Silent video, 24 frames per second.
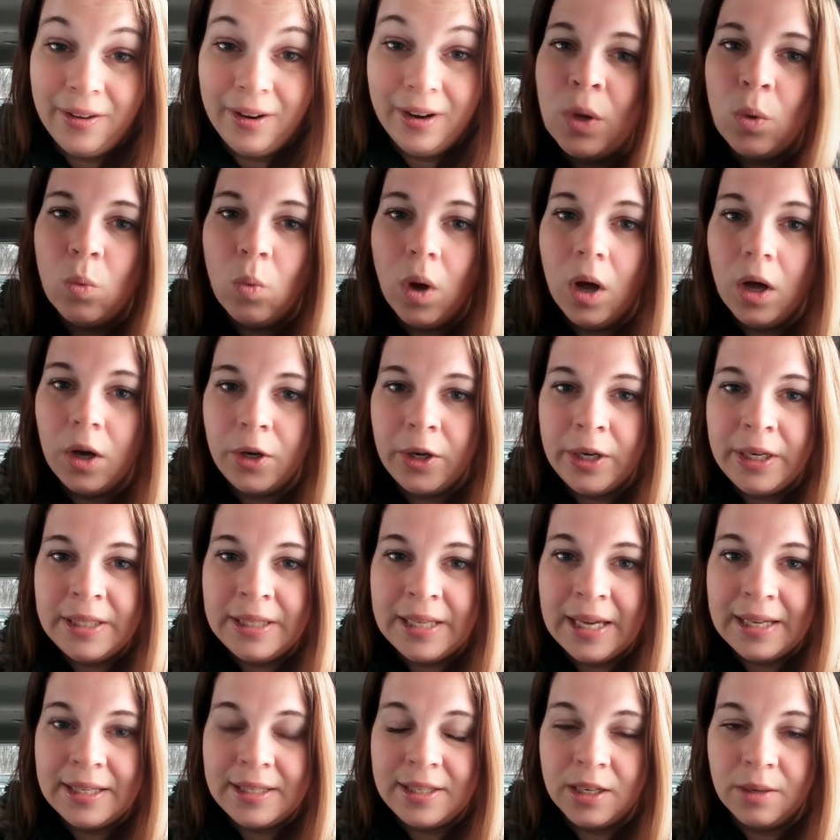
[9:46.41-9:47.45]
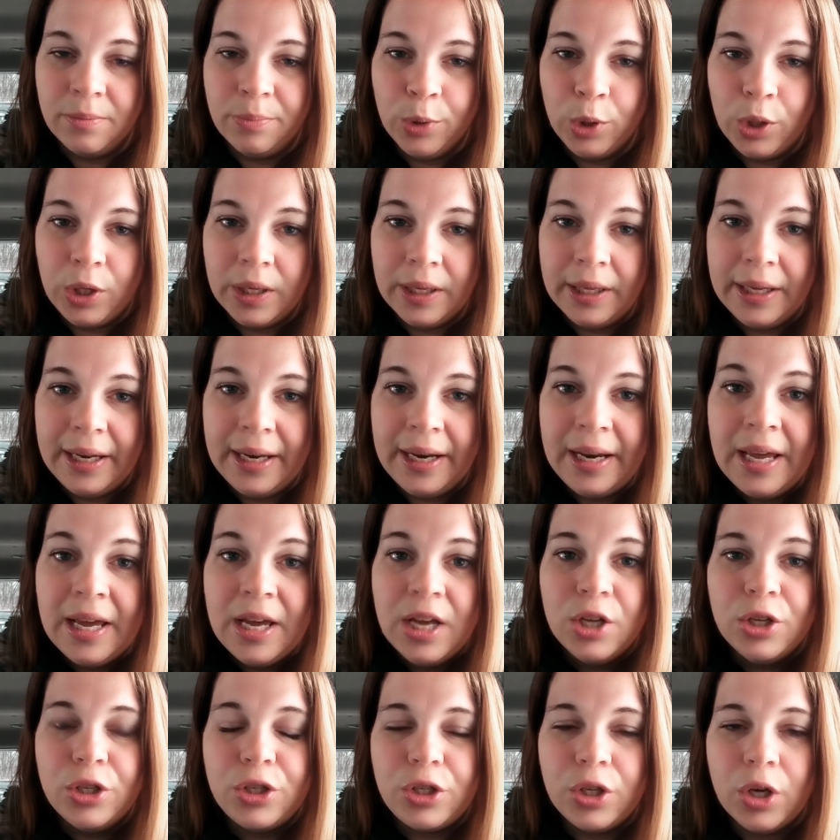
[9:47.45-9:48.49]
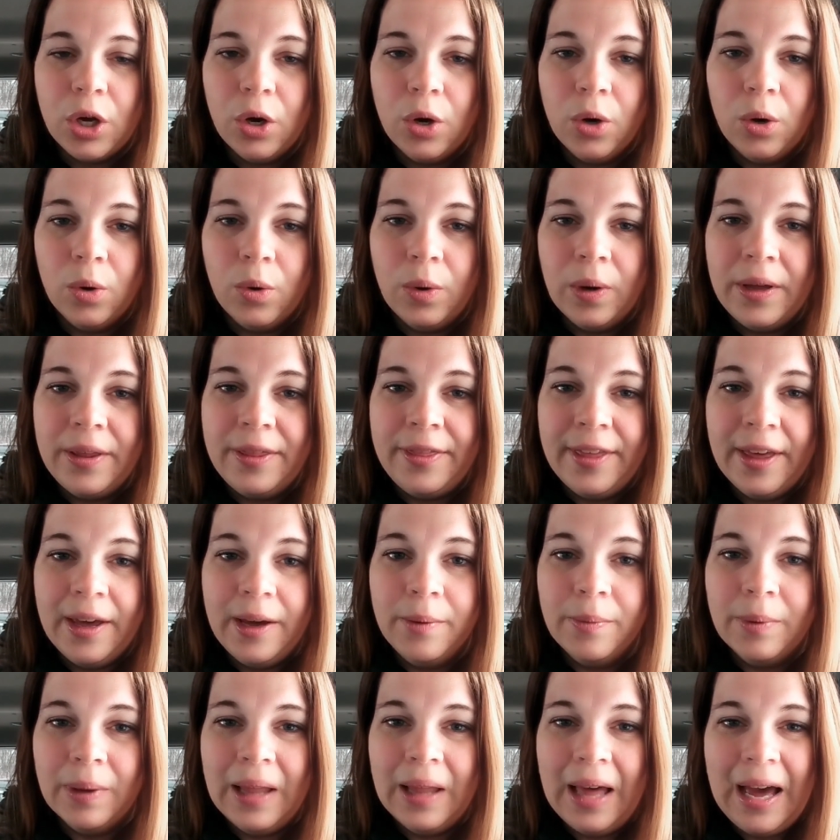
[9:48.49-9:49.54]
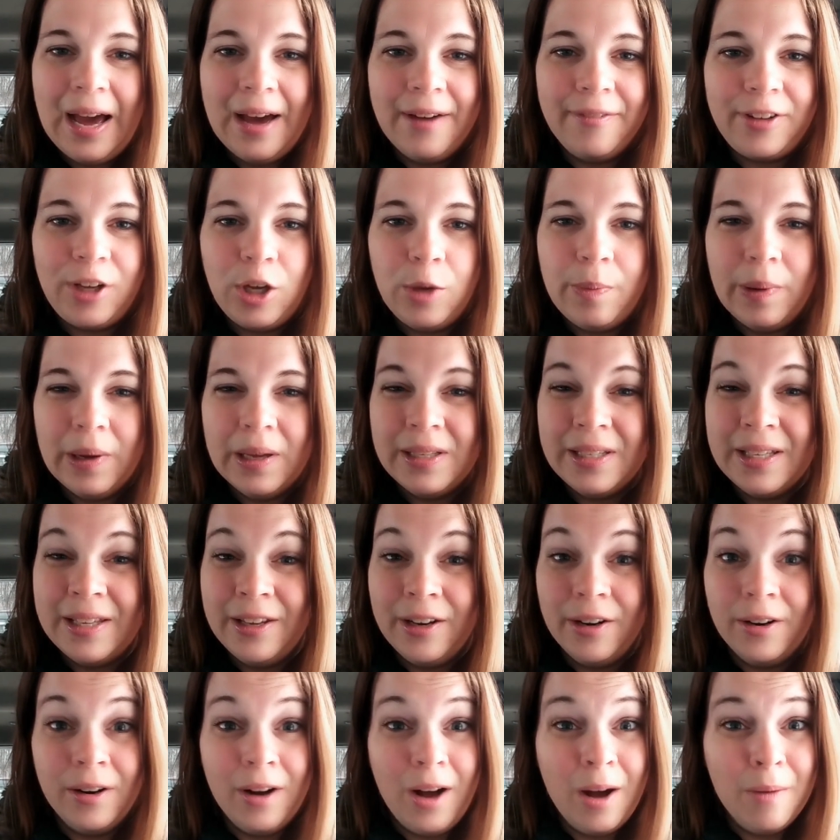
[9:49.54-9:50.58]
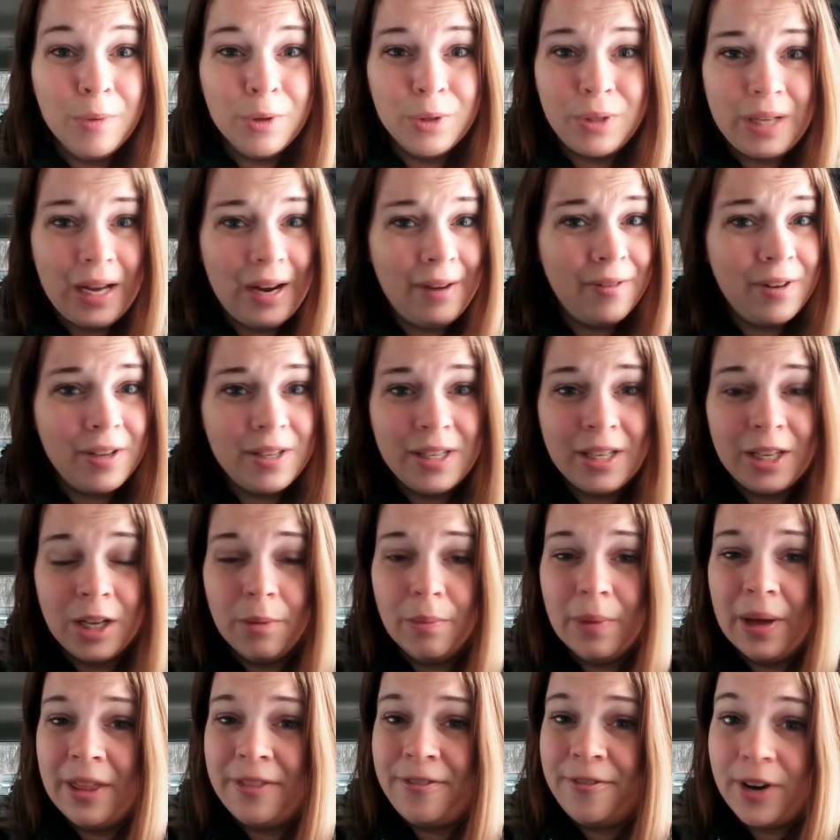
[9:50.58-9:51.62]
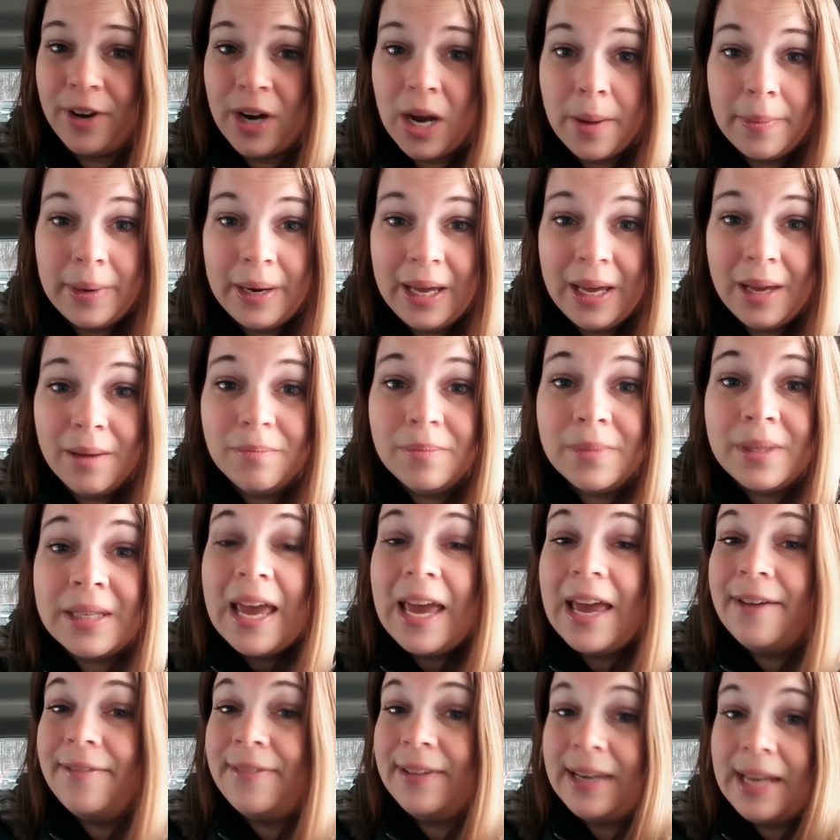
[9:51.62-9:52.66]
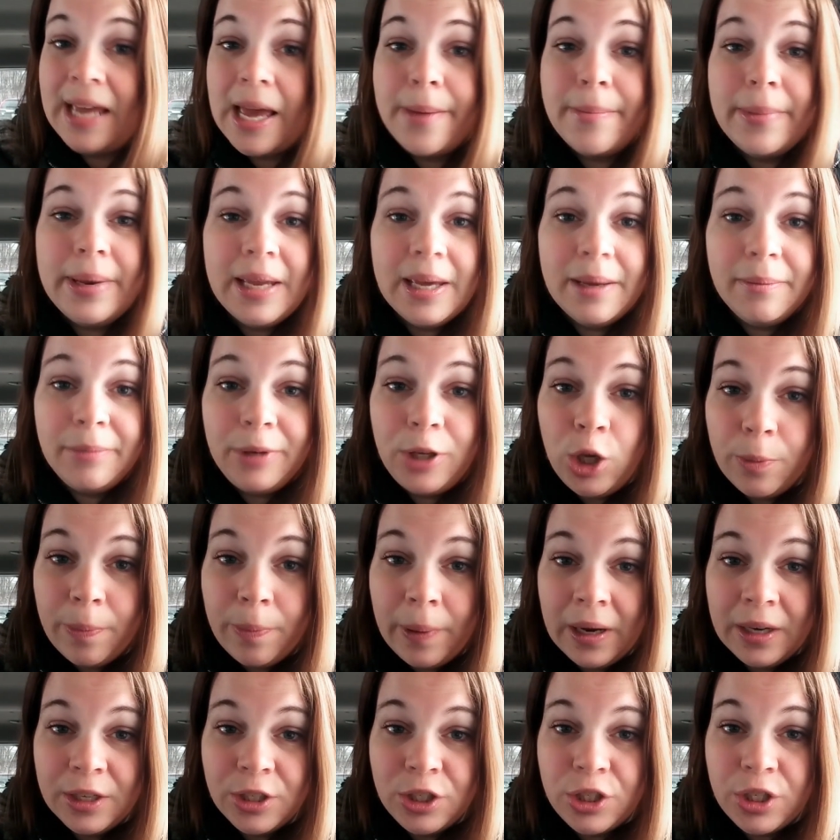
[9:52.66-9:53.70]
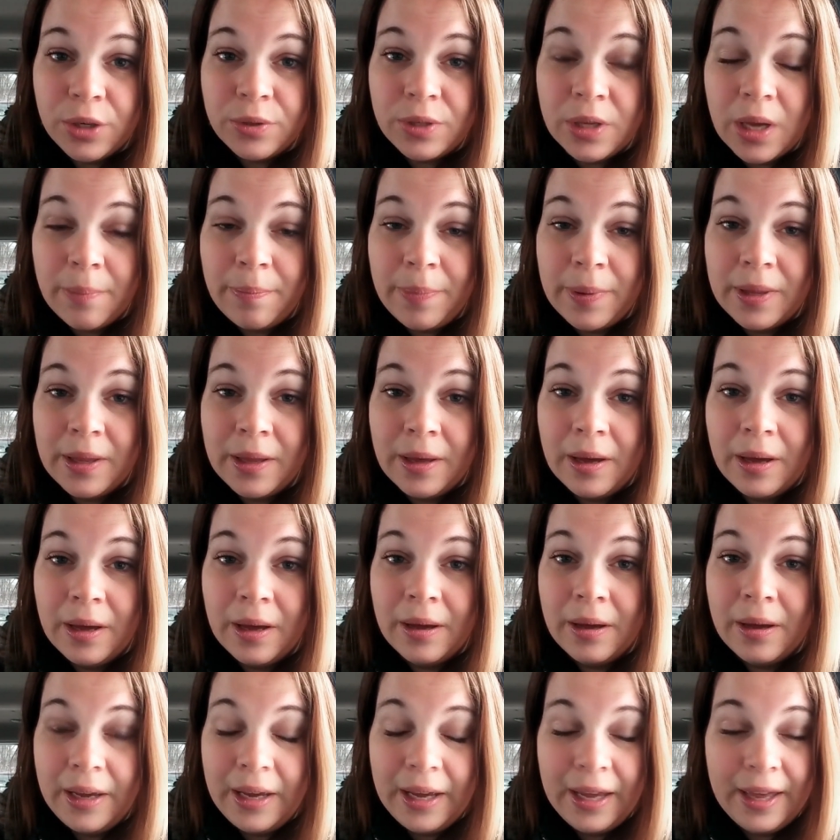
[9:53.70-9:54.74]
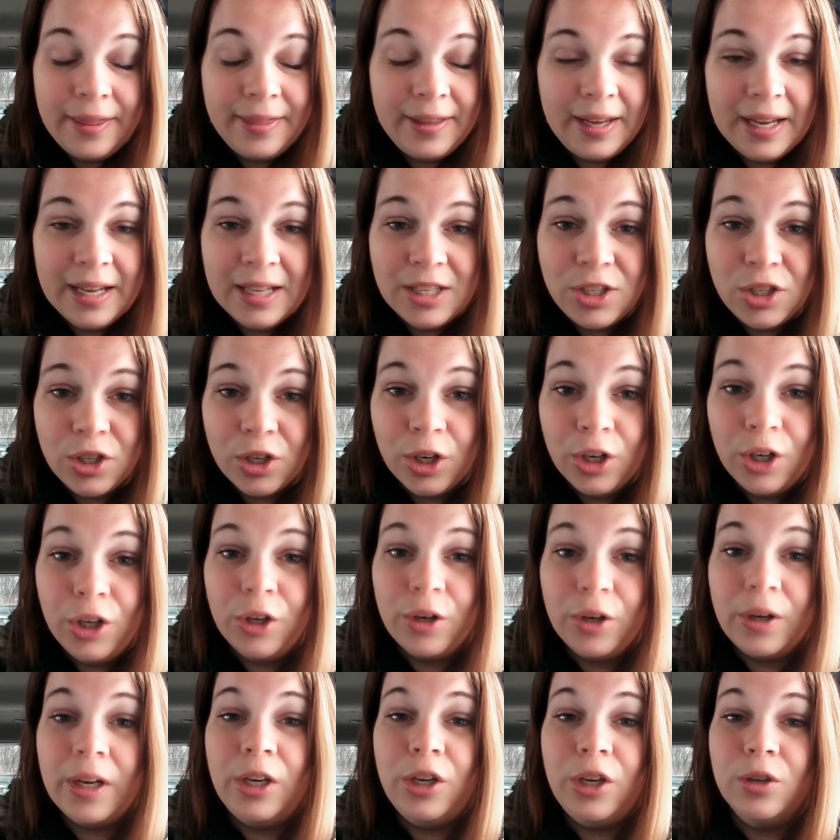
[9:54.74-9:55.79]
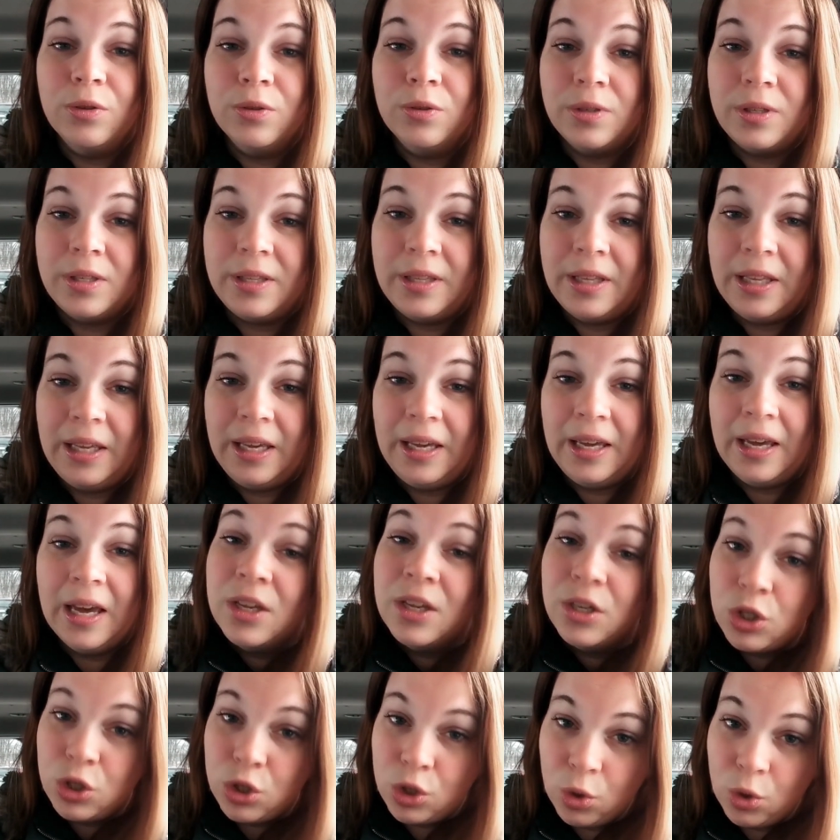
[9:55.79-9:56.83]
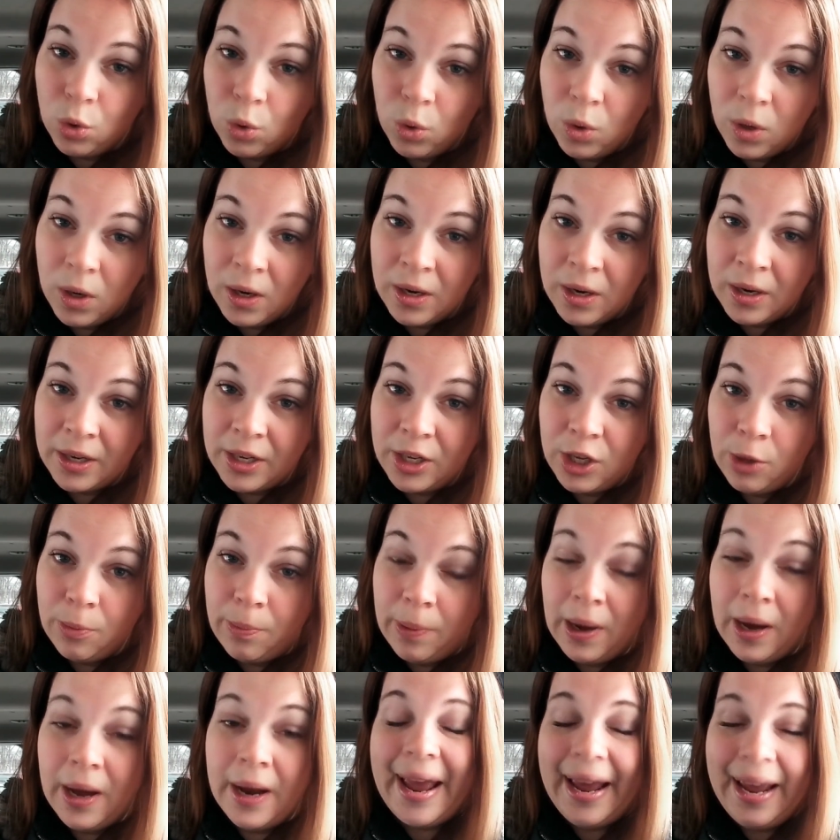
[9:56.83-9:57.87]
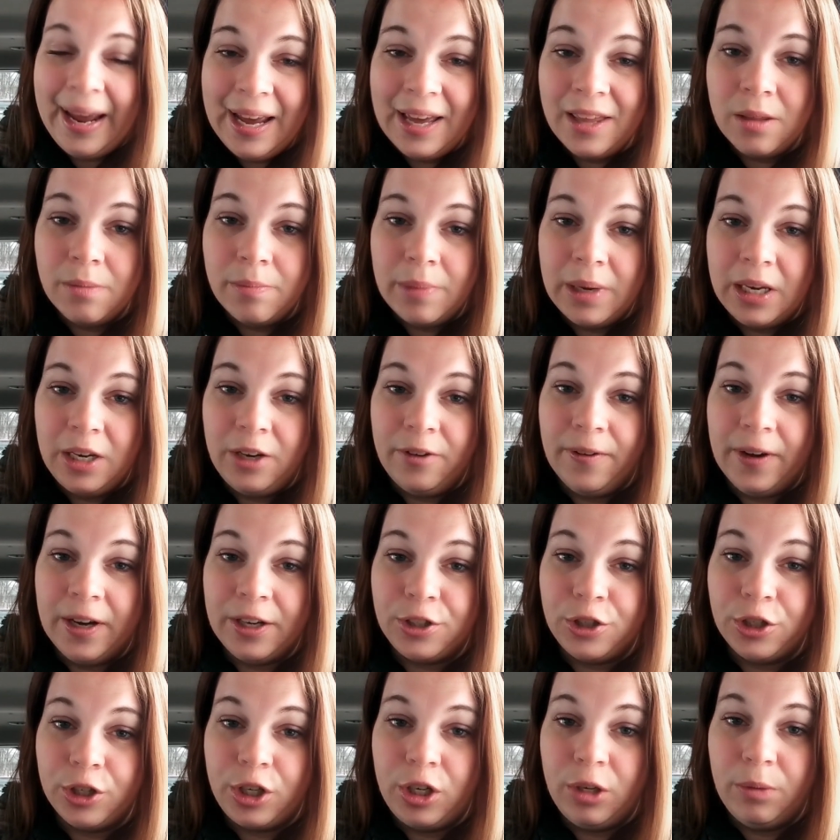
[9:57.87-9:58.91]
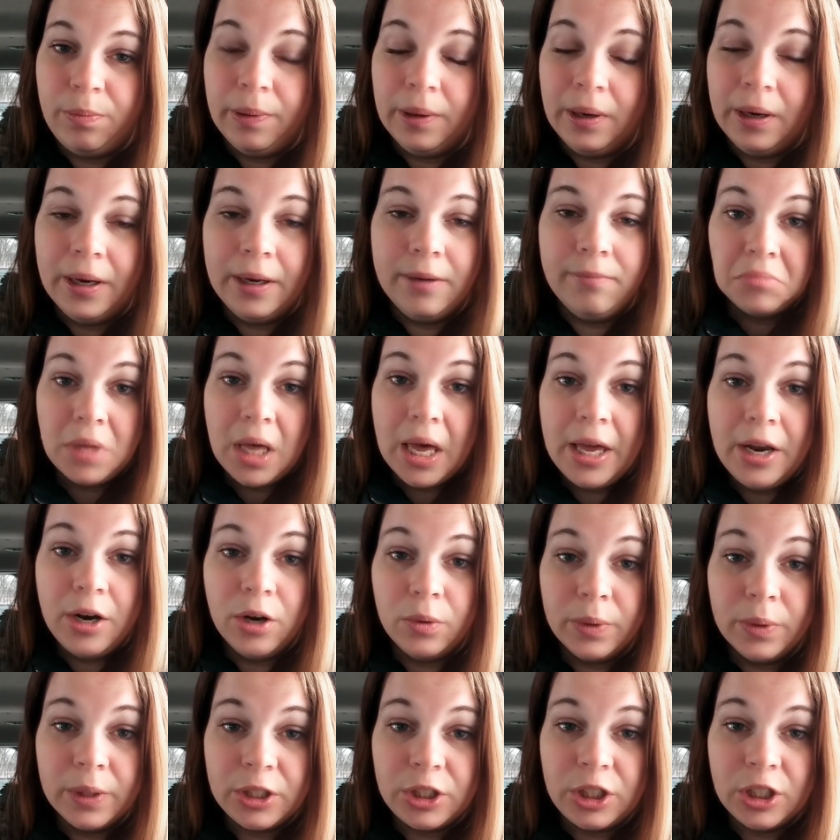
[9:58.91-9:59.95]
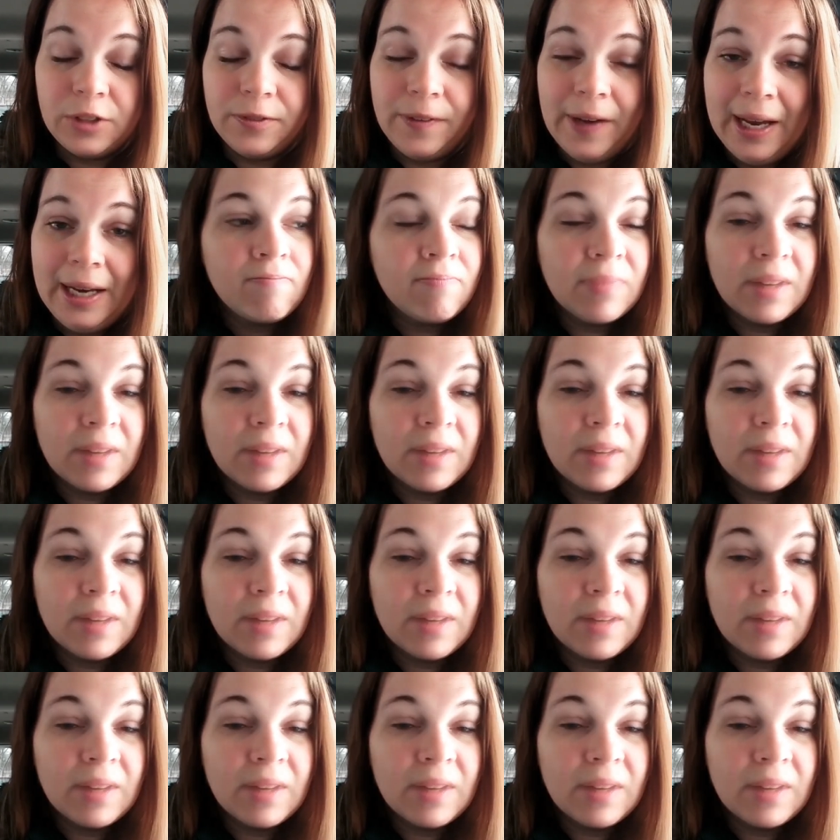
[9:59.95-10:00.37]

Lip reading: Walgreens has their booklet, so they will have coupons in there almost every single month for M&Ms. If an M&M coupon shows up in the insert, you can use the store coupon and the manufacturer coupon, and it'll work just fine.